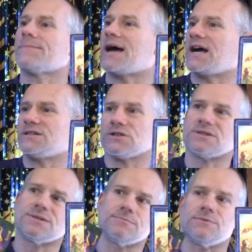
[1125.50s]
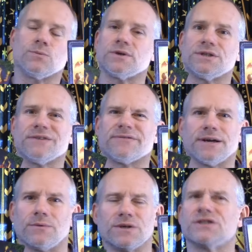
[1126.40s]
I just, we're
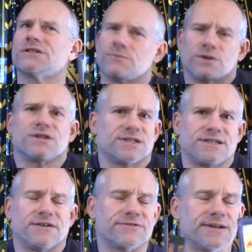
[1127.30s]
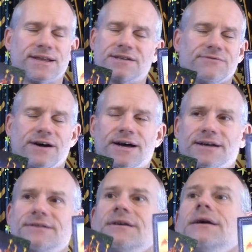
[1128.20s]
different. We're just, we're just different, and that's
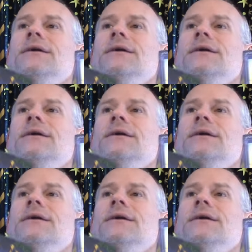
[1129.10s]
fine.